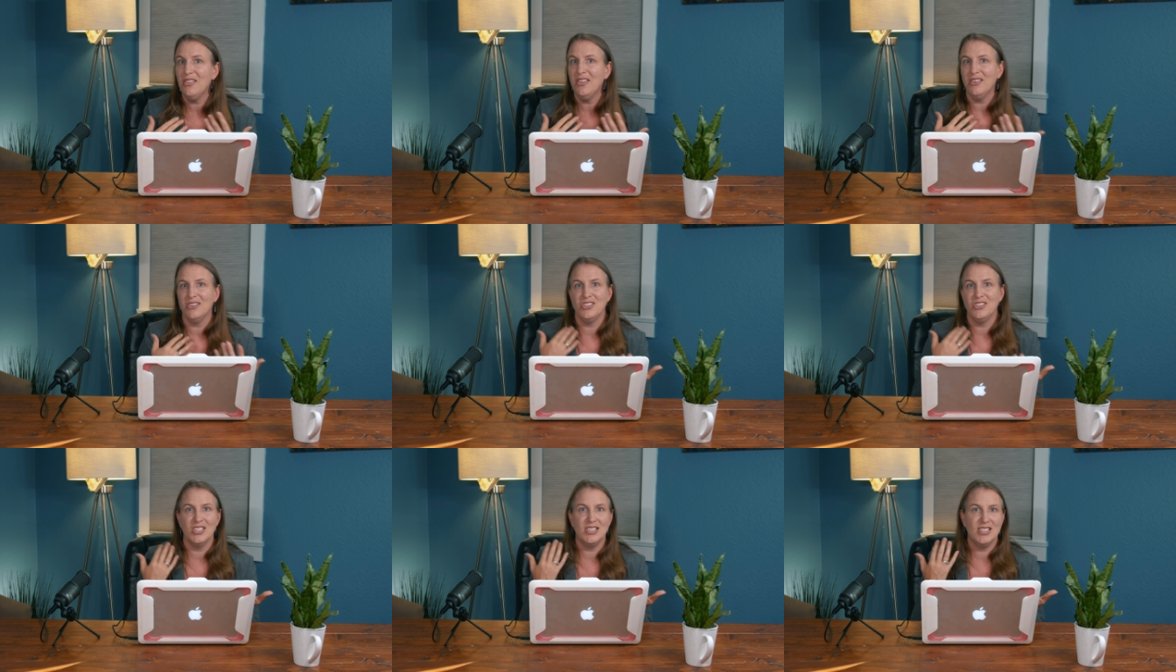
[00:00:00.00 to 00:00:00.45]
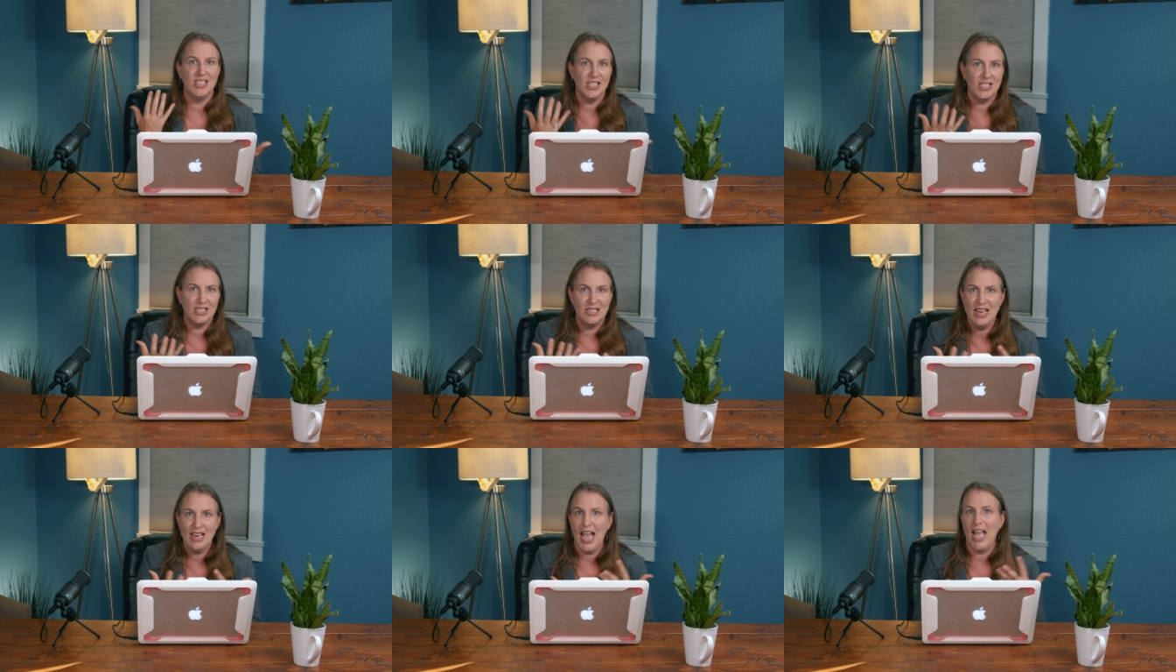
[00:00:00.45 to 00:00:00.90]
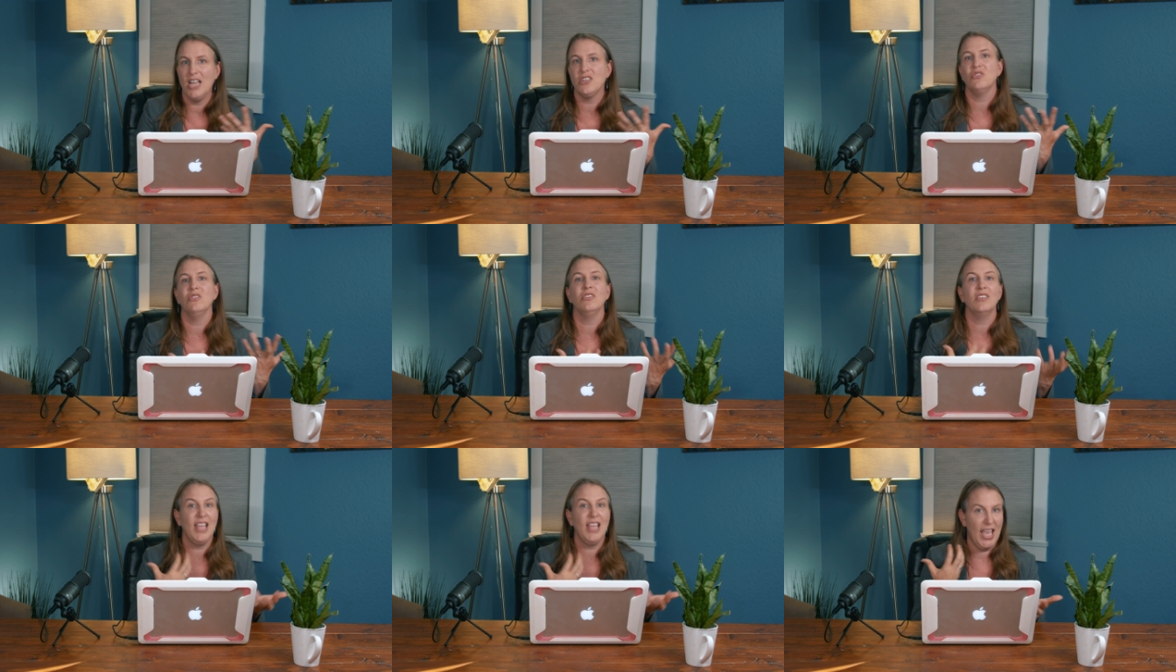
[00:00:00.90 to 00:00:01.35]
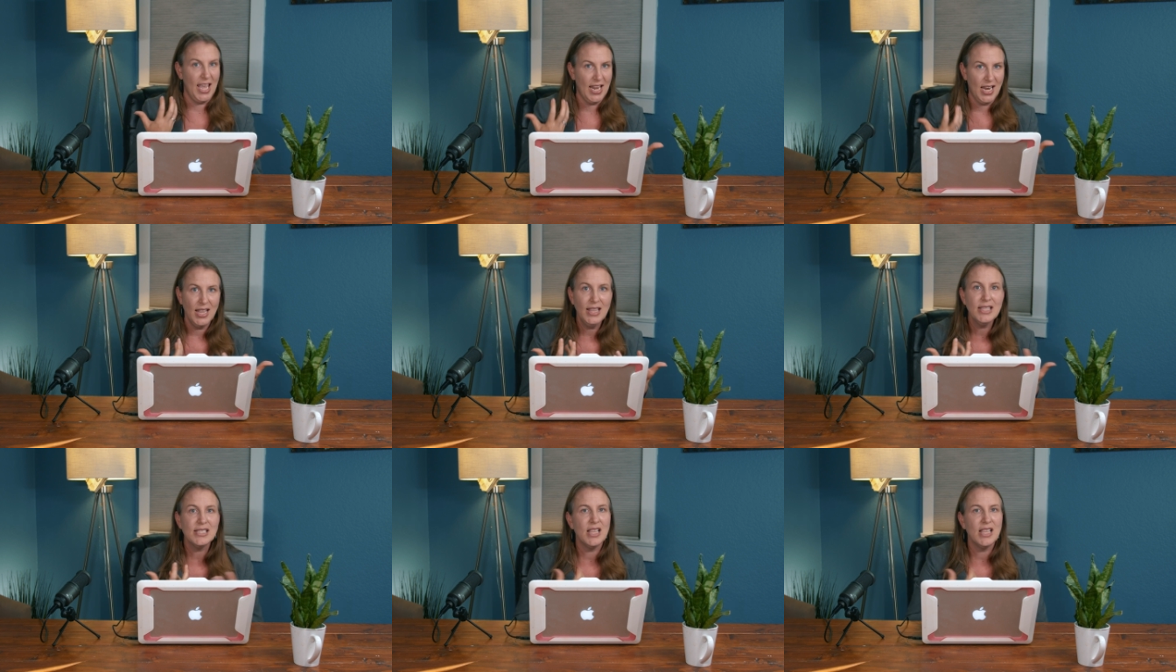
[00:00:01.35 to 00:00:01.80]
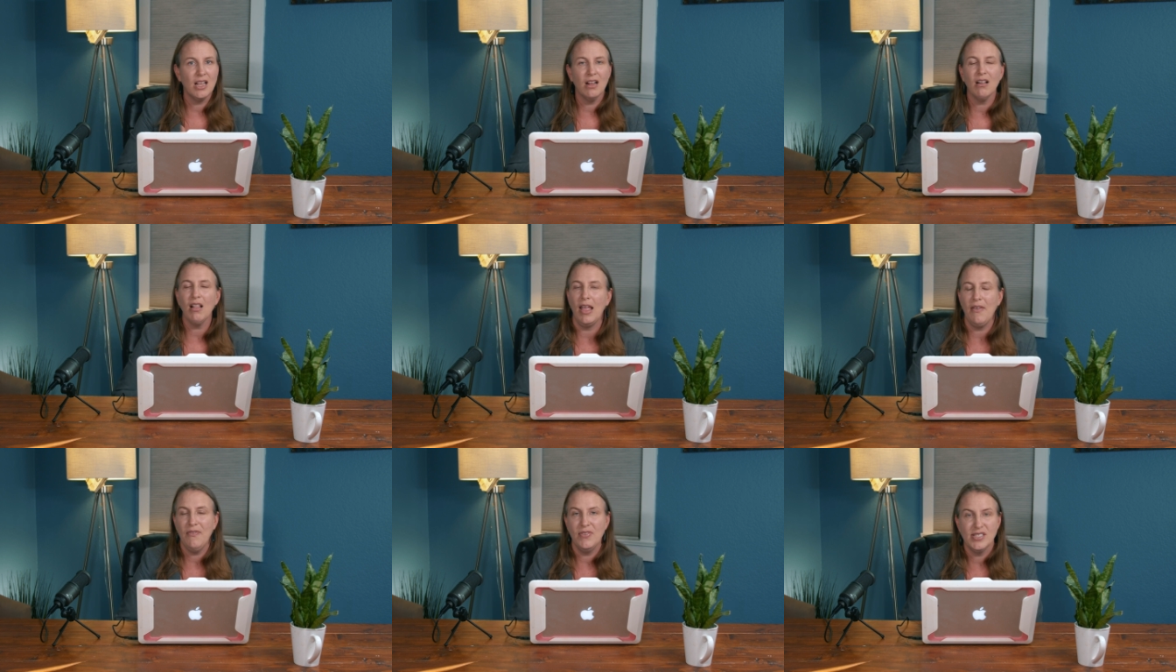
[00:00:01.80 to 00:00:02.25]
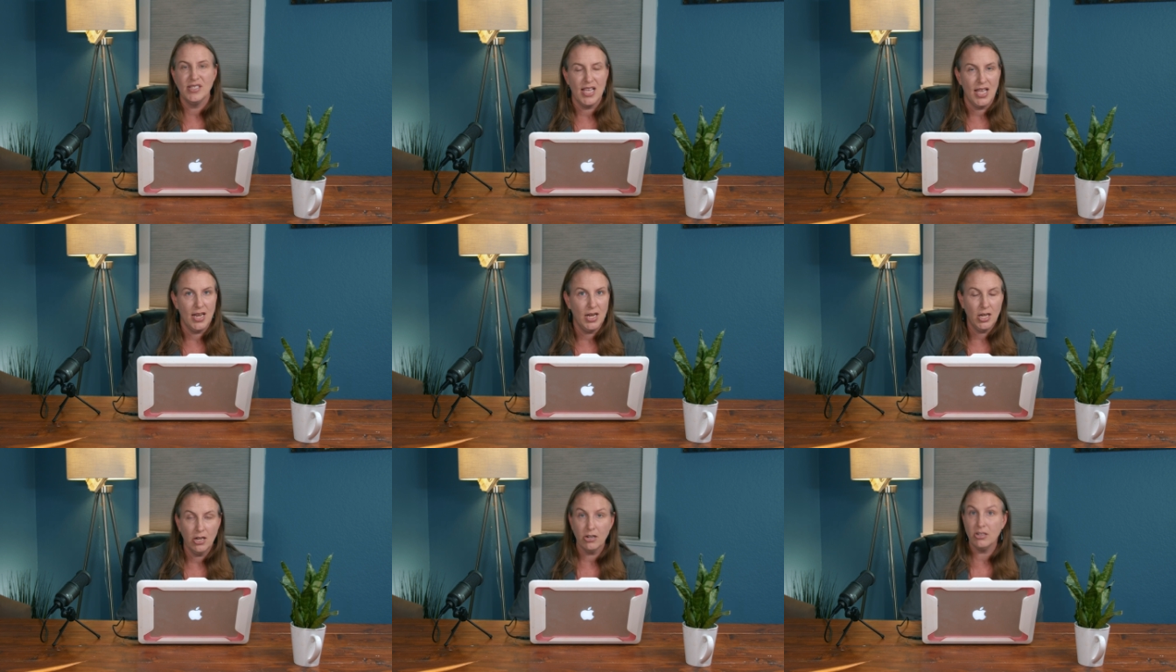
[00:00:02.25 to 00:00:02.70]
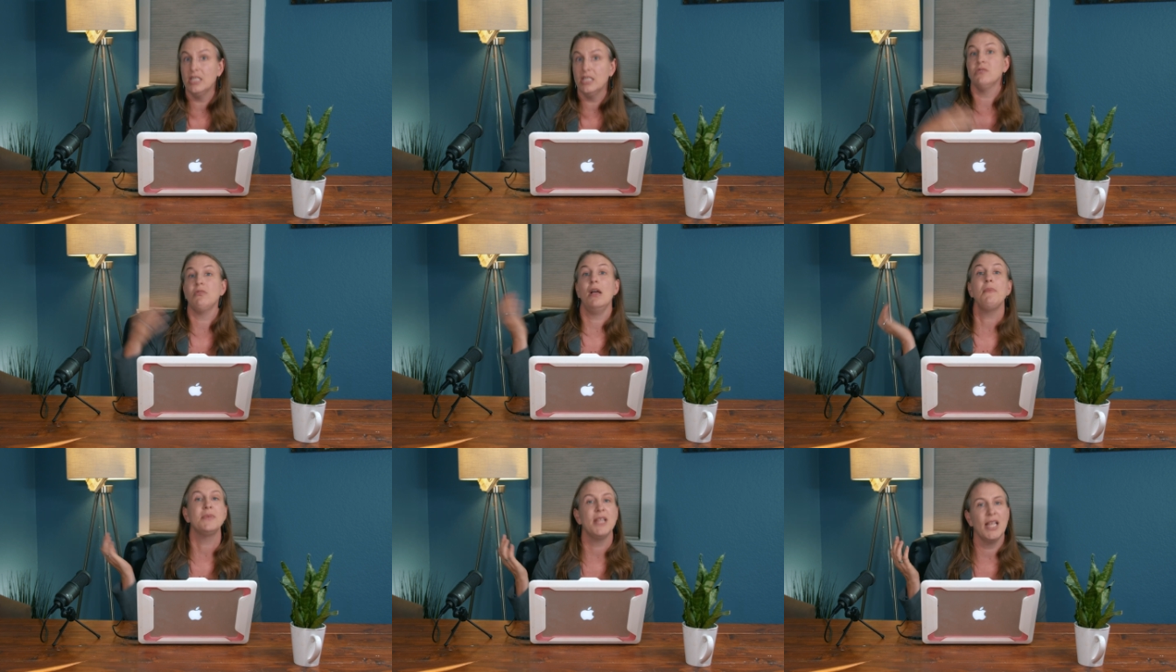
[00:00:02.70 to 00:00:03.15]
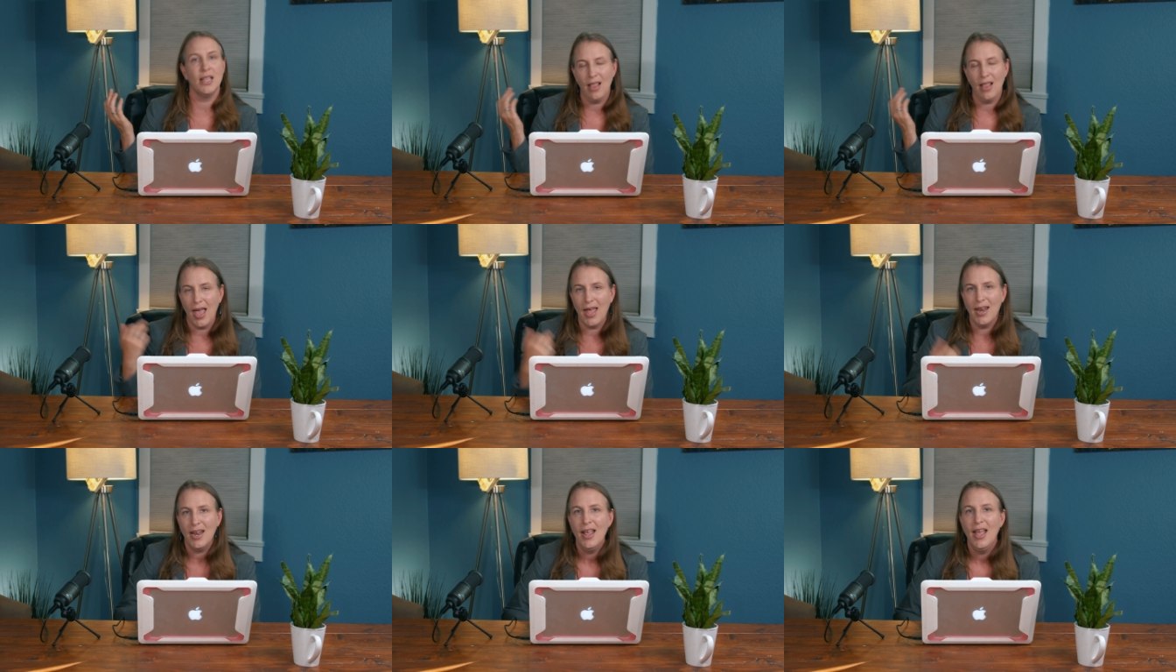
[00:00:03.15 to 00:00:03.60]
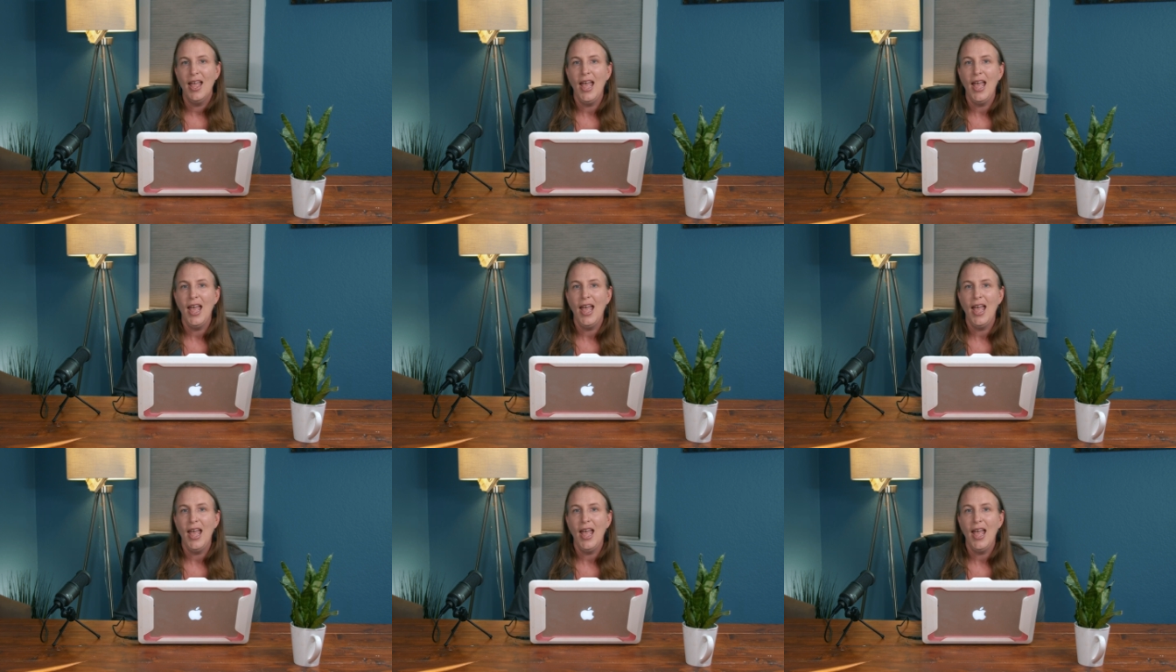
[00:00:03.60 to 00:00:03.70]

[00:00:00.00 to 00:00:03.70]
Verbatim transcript: there's just this natural cadence that your life is in and you're disrupting that.